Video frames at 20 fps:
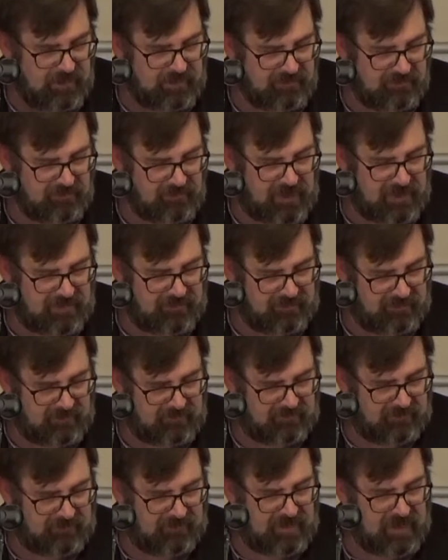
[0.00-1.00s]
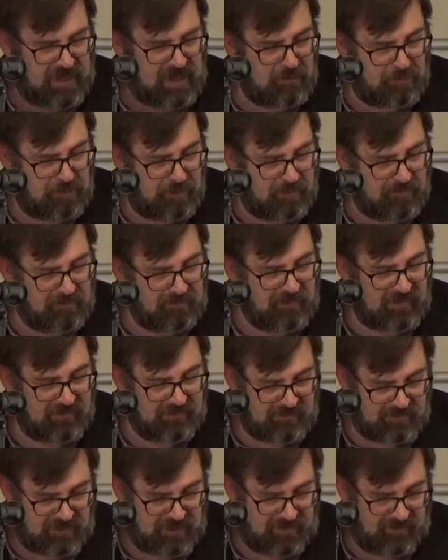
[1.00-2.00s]
And the writer to the Hebrews
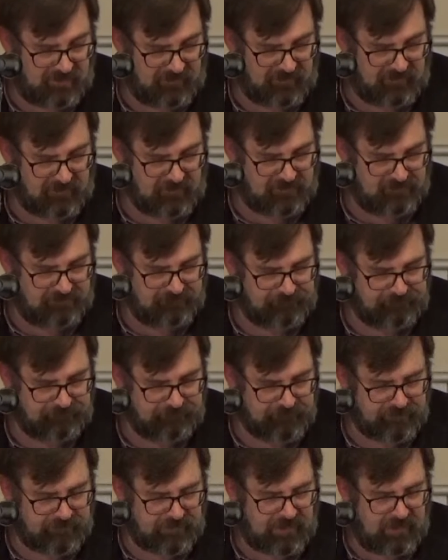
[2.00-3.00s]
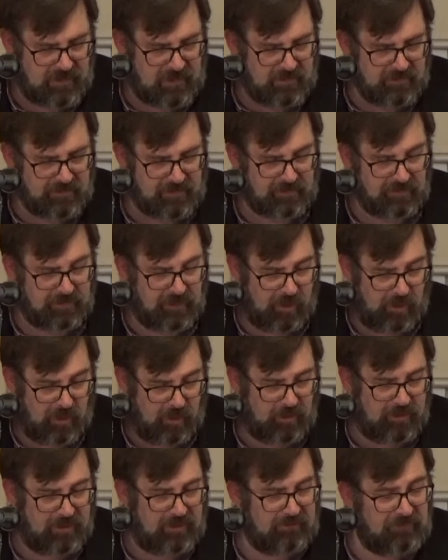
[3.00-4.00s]
says this: "The
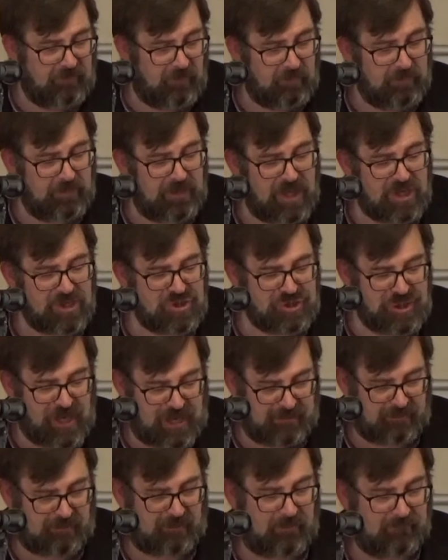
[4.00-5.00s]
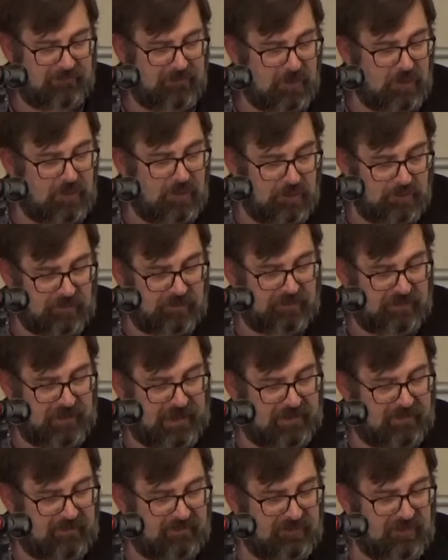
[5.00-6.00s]
law is only a shadow of the good
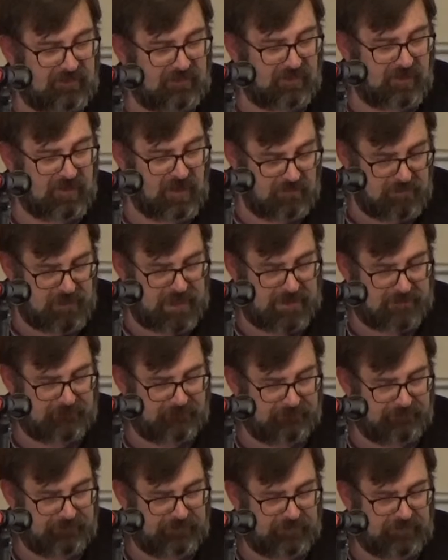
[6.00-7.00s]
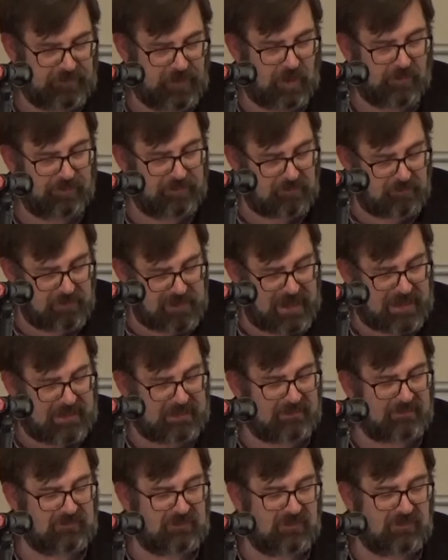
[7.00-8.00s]
things that are coming, not the
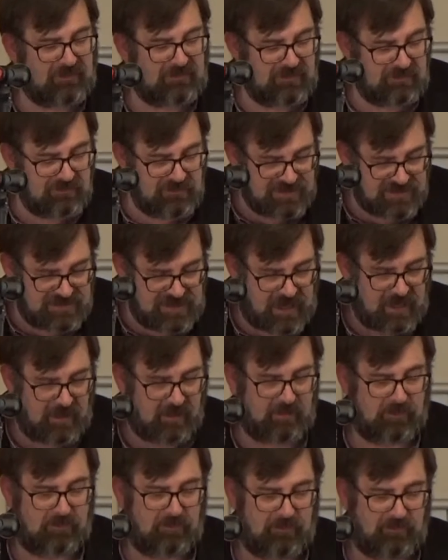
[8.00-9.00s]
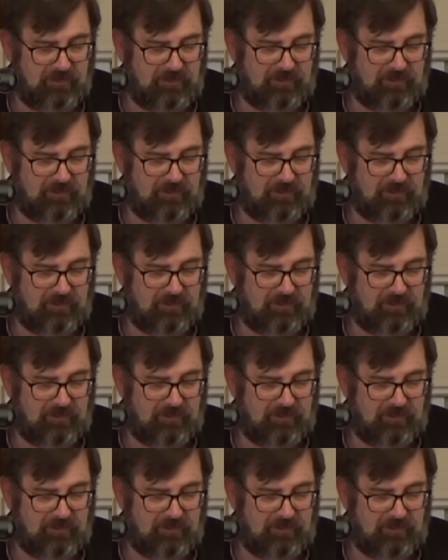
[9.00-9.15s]
realities themselves.